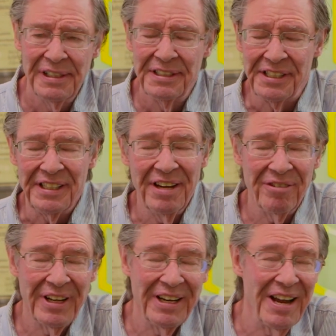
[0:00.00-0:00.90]

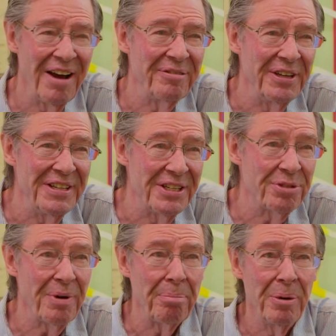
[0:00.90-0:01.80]
significant enough to
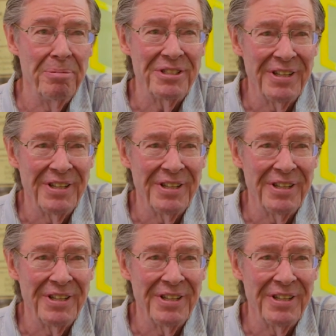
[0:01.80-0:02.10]
disrupt women's